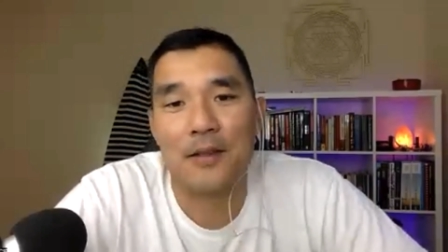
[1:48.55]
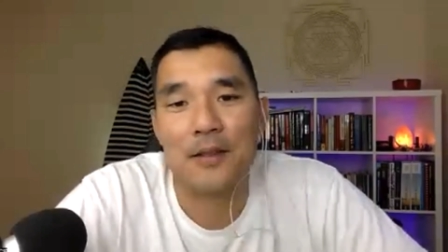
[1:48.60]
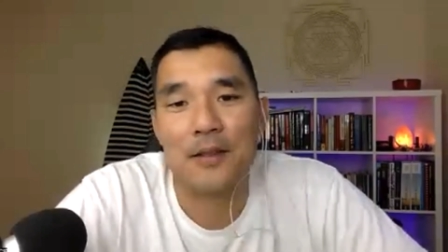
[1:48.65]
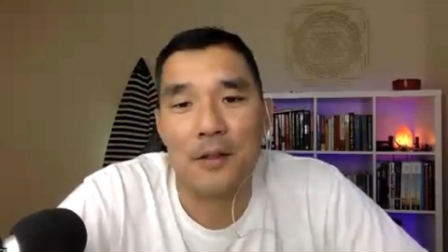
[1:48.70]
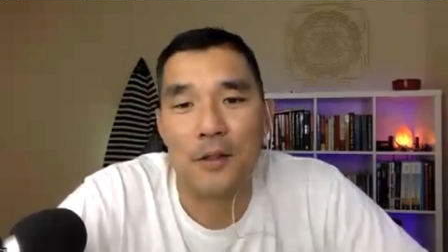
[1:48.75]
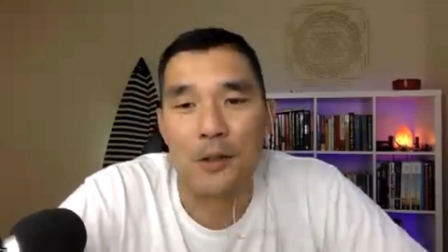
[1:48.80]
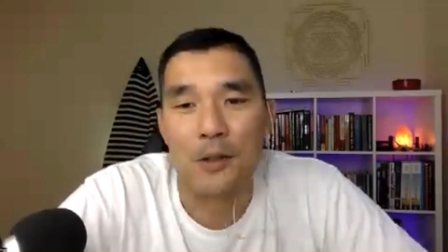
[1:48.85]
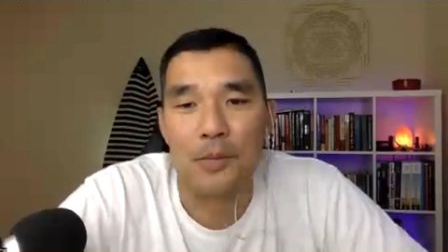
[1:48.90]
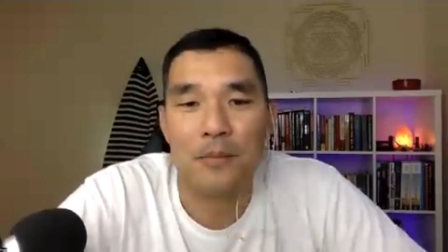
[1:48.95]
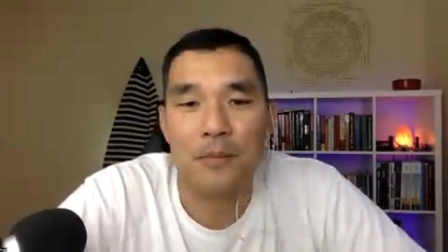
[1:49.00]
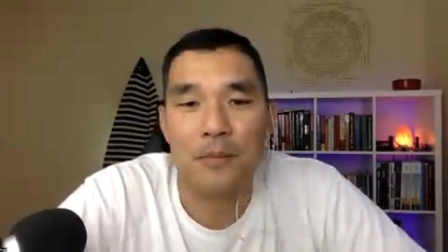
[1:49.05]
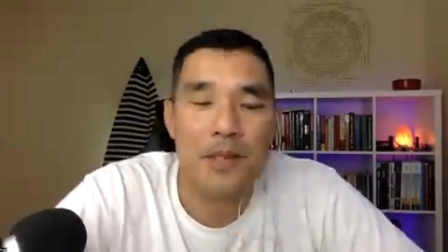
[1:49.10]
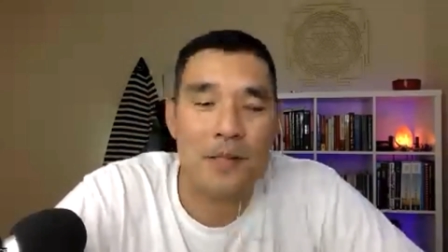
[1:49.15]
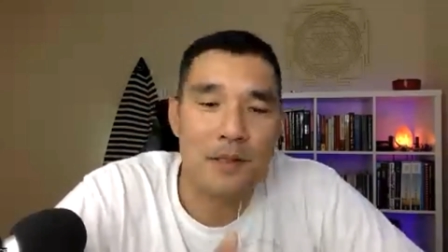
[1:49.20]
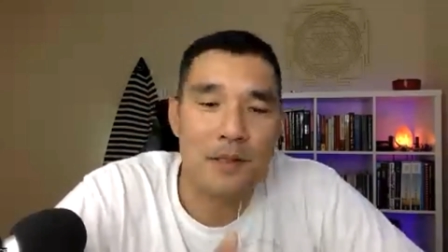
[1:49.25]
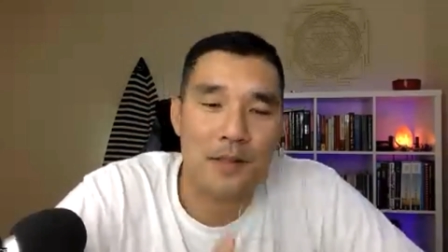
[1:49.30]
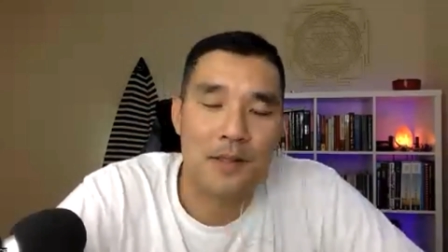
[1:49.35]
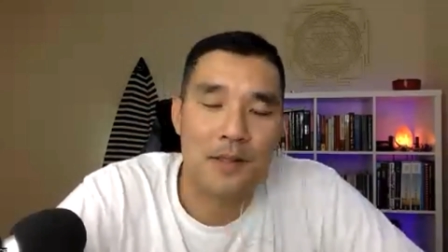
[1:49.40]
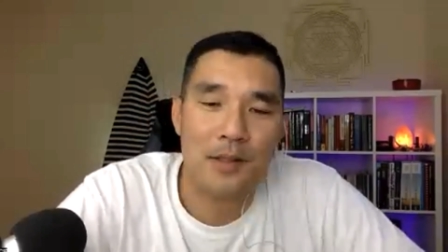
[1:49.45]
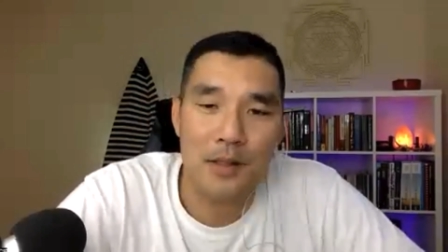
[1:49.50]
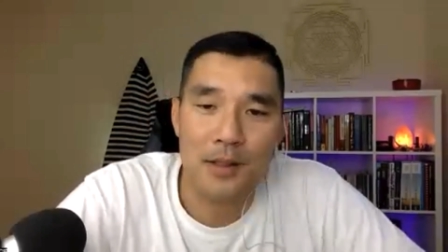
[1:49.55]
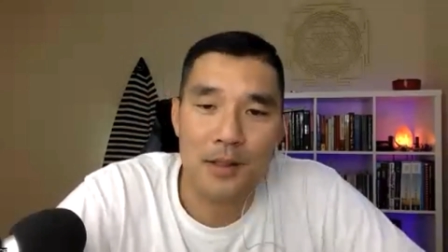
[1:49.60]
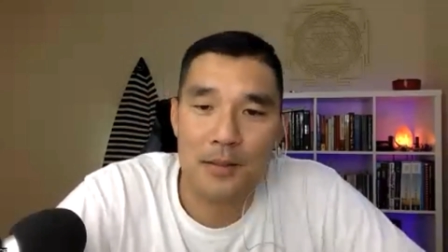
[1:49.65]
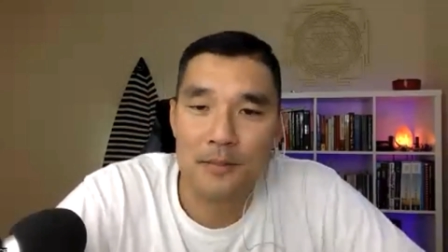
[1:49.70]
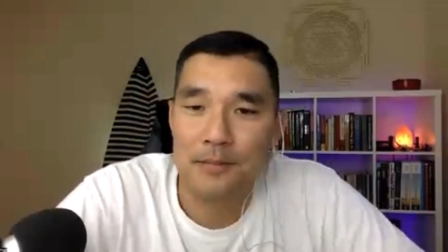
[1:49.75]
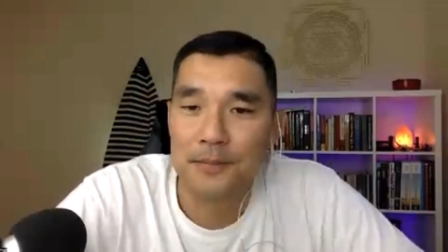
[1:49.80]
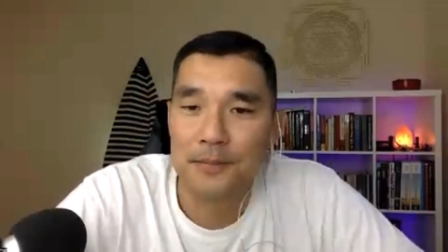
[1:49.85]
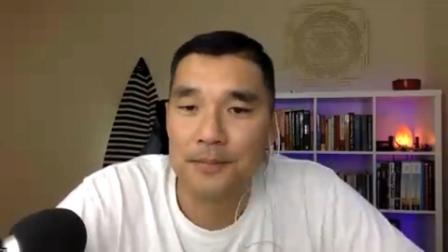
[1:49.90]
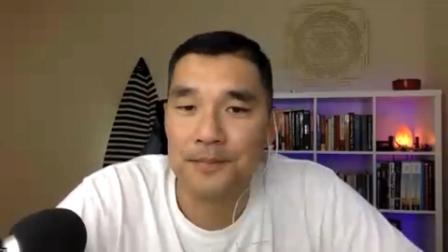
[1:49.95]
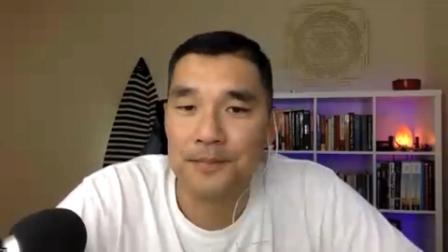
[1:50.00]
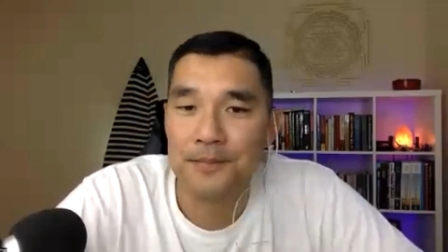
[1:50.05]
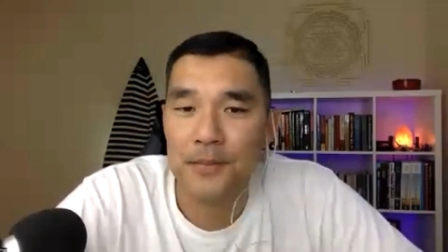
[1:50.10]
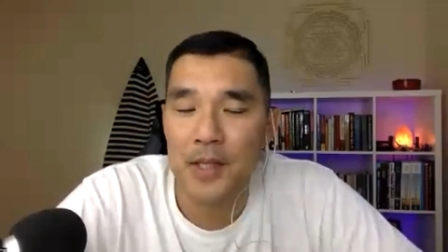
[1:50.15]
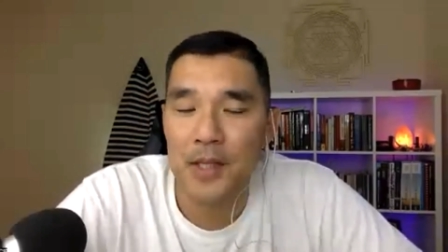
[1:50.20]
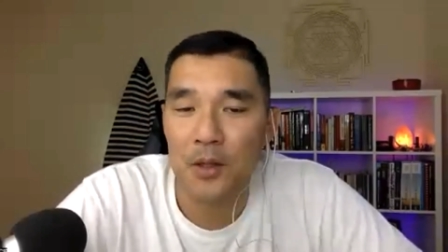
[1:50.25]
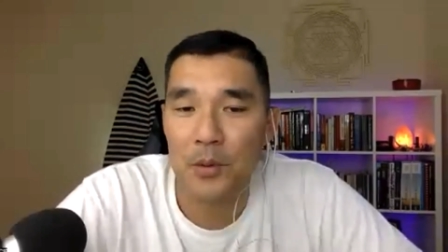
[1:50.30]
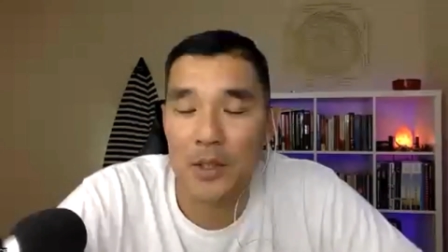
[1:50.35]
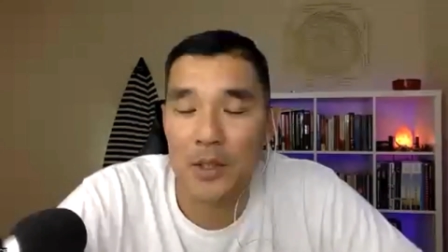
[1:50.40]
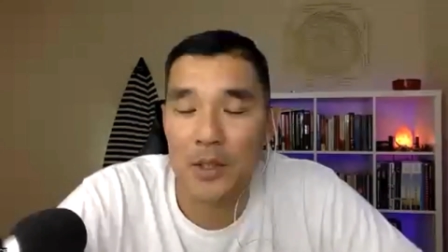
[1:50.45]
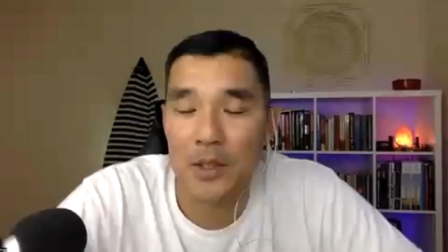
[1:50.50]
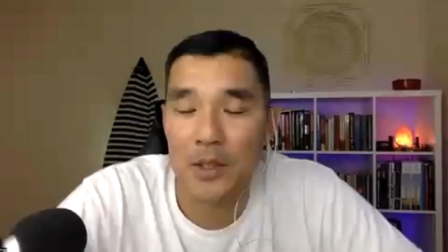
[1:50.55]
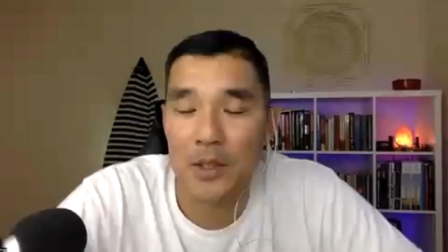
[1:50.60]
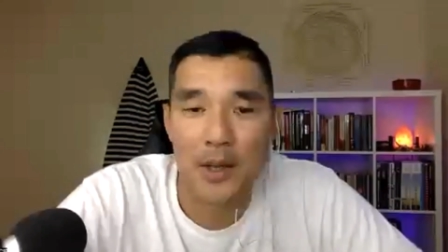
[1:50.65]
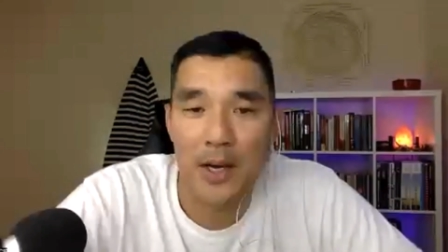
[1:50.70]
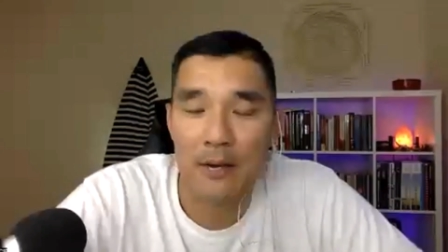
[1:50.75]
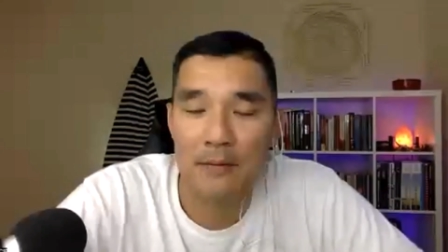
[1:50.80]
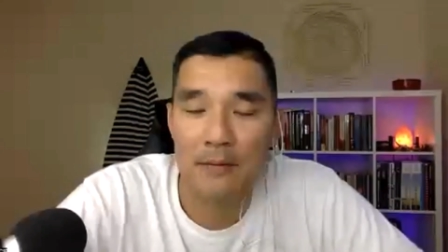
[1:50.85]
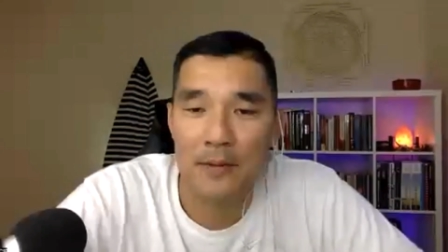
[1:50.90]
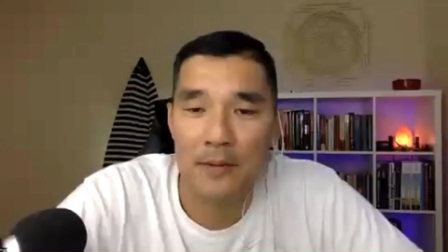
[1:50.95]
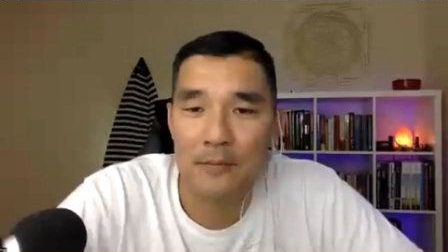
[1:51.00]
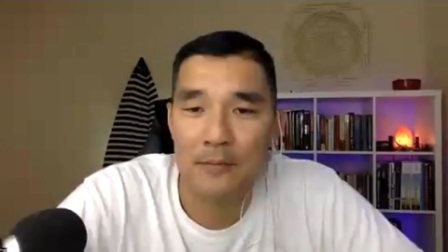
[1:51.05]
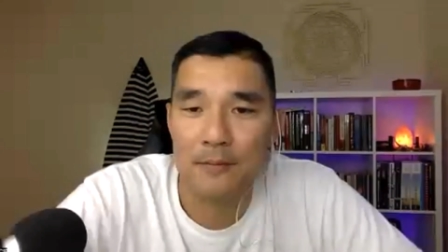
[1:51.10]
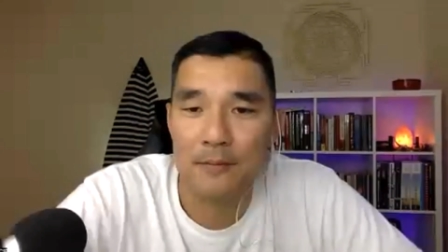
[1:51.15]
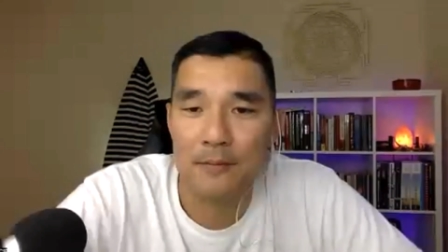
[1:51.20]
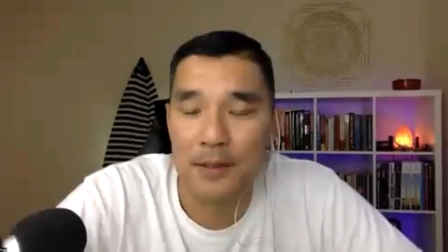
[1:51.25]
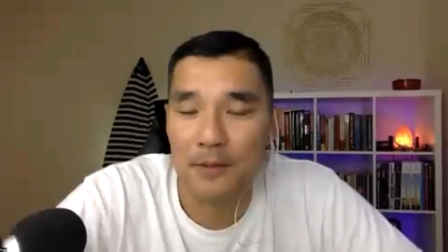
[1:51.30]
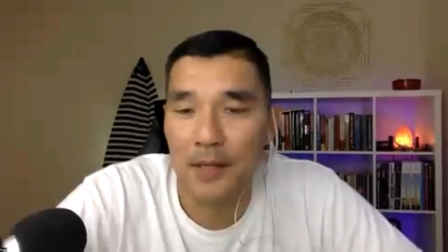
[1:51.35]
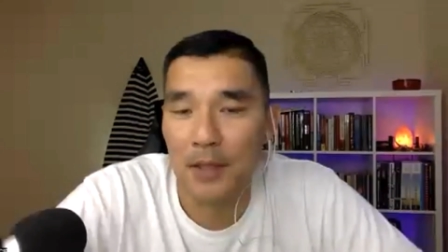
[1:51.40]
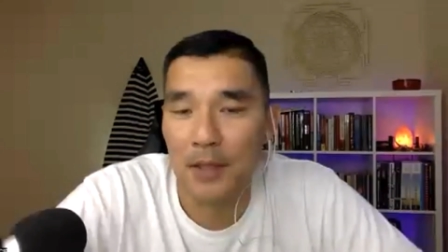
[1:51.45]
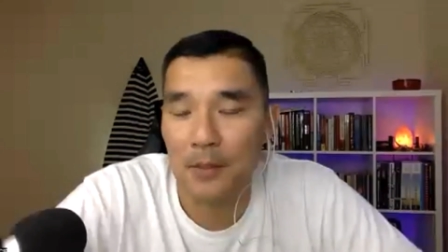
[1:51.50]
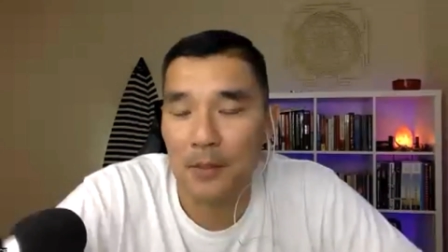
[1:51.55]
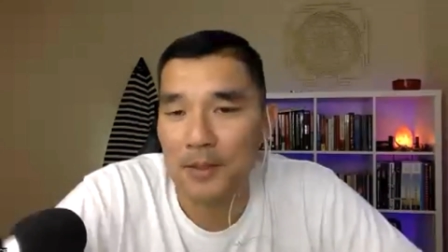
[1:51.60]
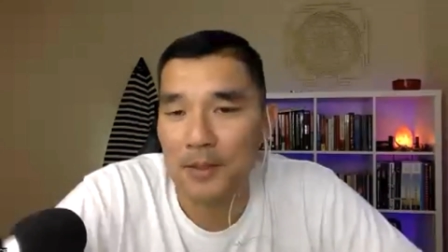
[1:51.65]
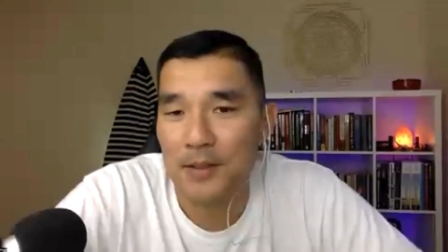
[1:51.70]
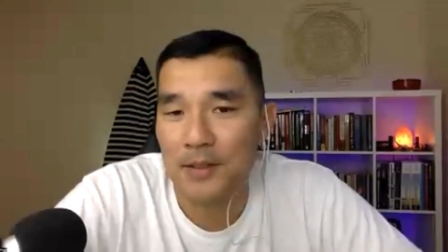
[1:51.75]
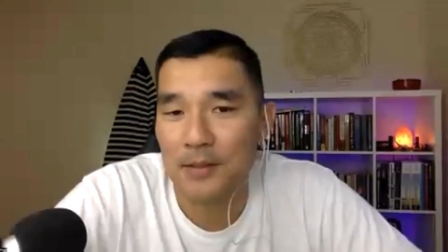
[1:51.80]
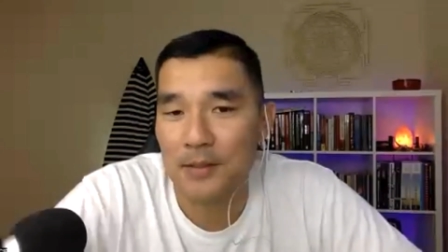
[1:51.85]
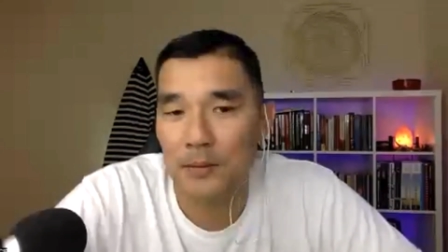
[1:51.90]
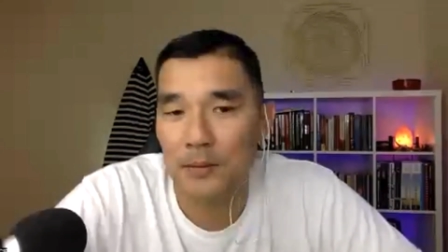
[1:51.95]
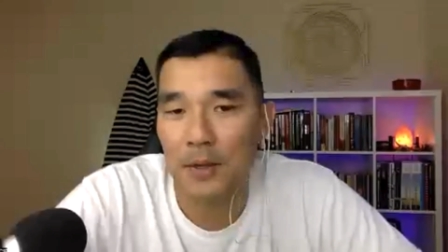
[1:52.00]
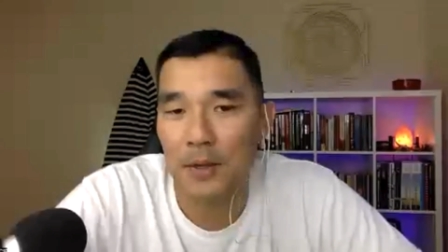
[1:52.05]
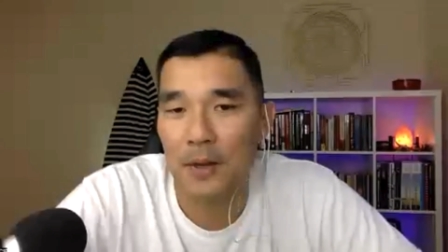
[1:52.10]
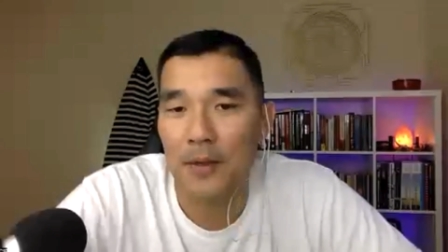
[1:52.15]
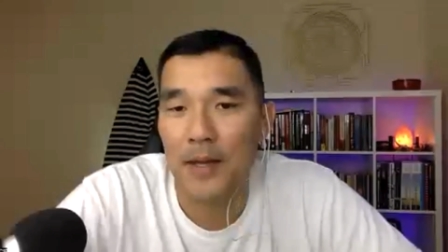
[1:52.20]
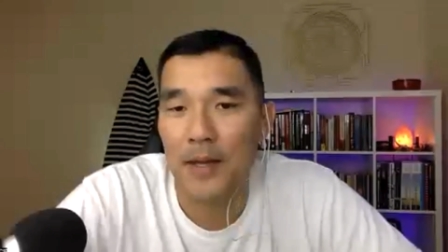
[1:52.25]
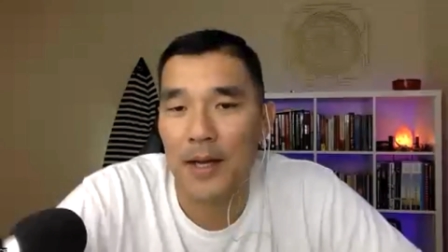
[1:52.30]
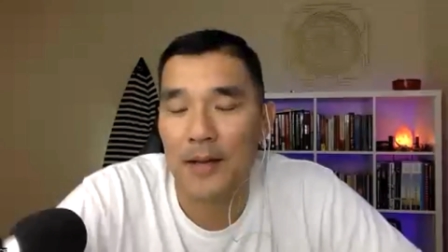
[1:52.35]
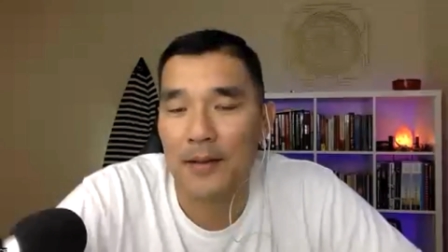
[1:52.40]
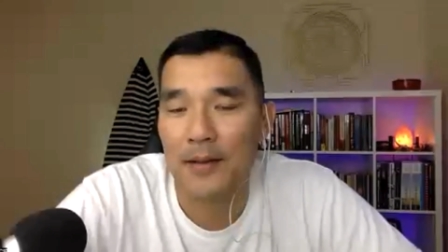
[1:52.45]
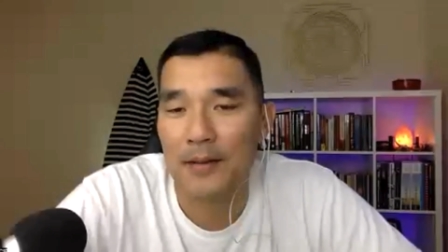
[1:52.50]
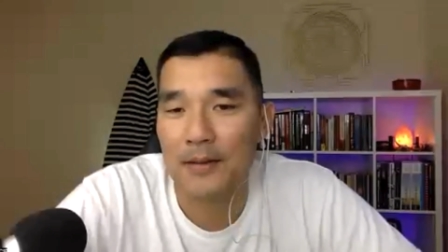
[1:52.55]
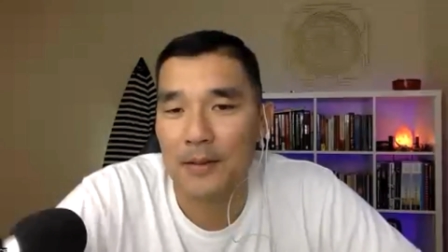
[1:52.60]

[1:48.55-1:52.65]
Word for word: So just um, take whatever you have and develop a system around that,